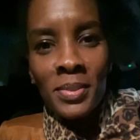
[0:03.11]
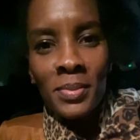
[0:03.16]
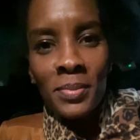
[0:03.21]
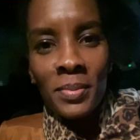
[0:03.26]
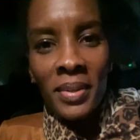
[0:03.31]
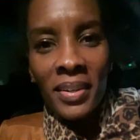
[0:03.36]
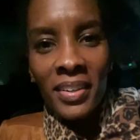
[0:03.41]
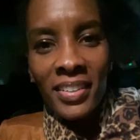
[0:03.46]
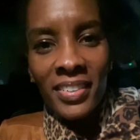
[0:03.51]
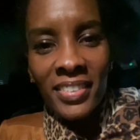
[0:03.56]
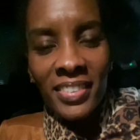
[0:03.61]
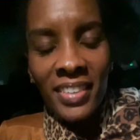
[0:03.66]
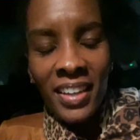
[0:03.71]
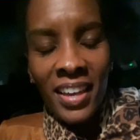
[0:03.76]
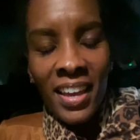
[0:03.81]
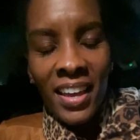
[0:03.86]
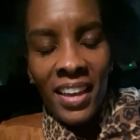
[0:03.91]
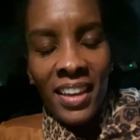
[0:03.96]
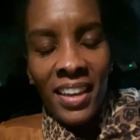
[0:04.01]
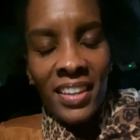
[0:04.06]
well
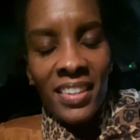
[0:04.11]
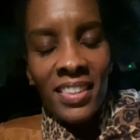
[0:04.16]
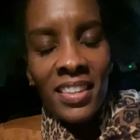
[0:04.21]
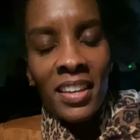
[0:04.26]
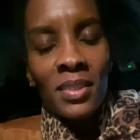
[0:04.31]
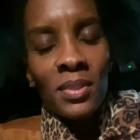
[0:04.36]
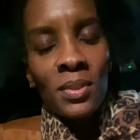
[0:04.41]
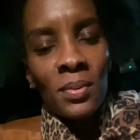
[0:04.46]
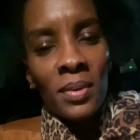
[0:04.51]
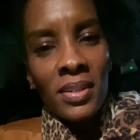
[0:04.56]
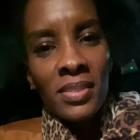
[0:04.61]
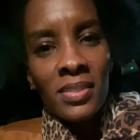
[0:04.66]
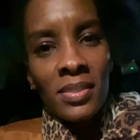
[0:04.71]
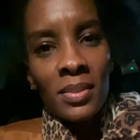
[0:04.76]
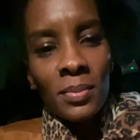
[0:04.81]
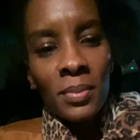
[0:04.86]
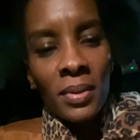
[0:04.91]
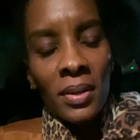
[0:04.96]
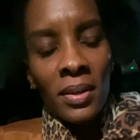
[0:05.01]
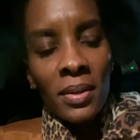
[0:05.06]
and that you
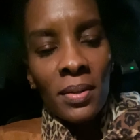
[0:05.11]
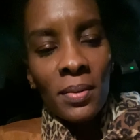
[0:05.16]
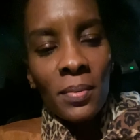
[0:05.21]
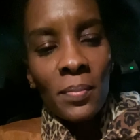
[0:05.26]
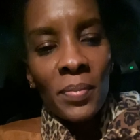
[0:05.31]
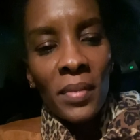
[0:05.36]
rested well.